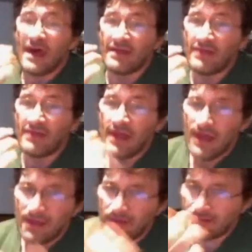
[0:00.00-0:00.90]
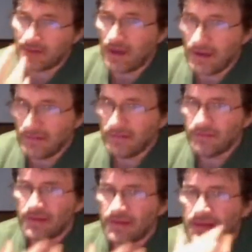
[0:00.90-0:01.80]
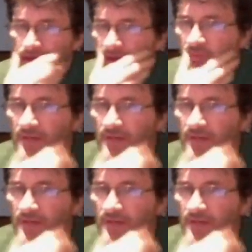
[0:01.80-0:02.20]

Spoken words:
and styles, and